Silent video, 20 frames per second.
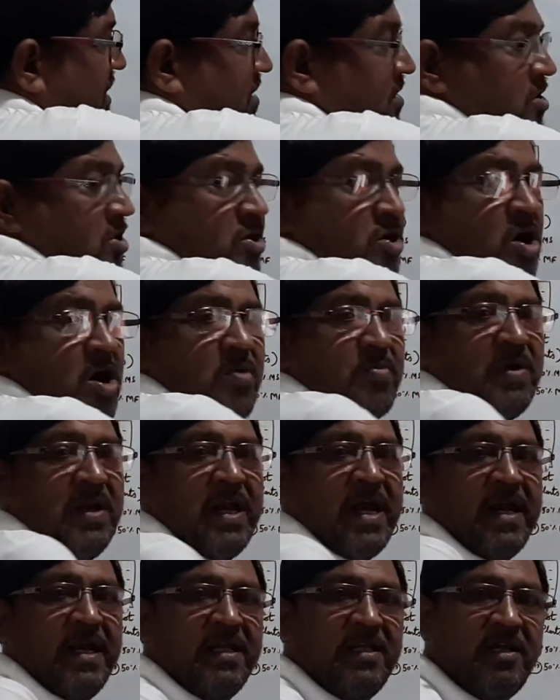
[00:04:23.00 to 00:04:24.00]
the normal
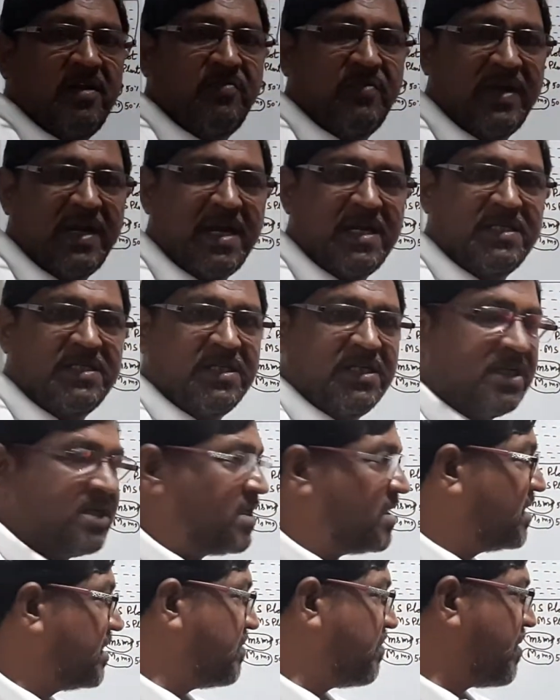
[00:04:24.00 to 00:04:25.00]
another variety,
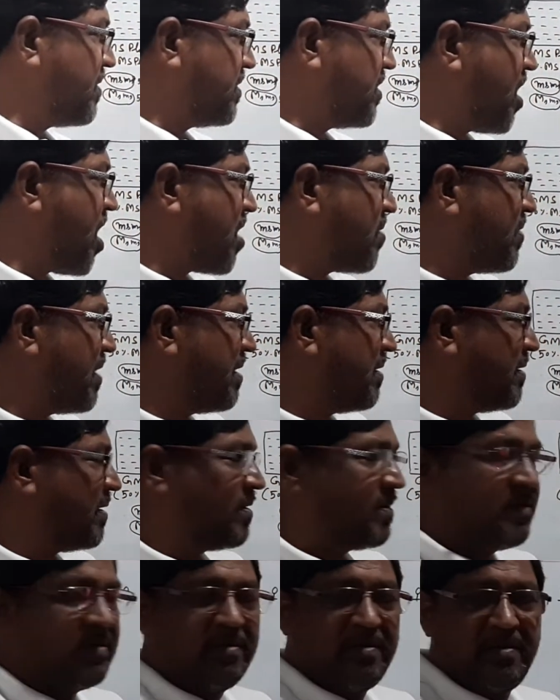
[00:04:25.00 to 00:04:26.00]
the normal
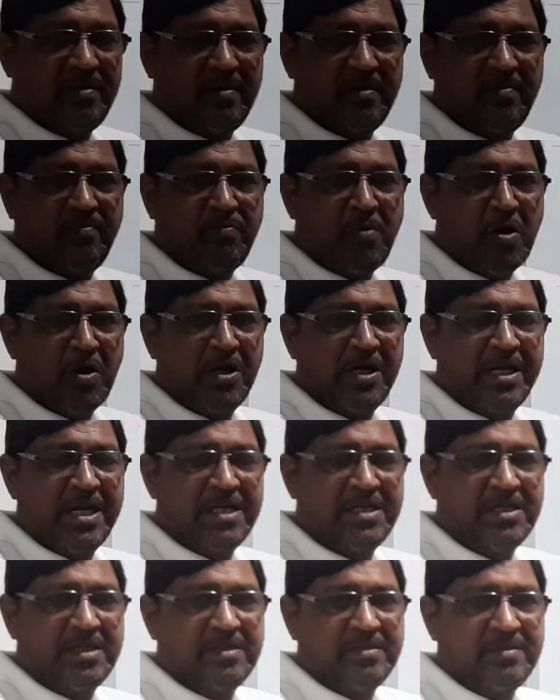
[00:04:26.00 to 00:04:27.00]

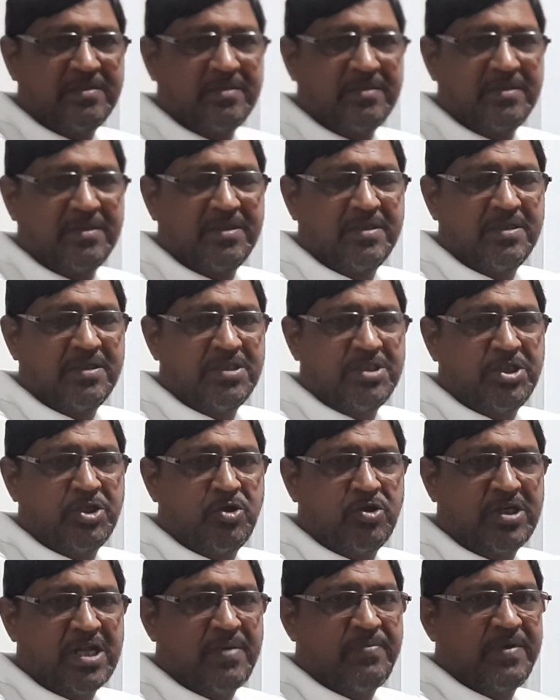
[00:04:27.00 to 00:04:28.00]
pollinator
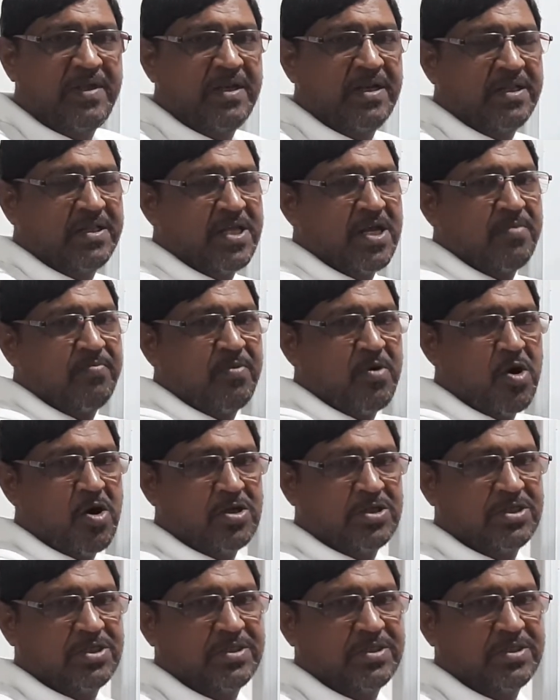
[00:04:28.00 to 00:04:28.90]
genotype in other plot.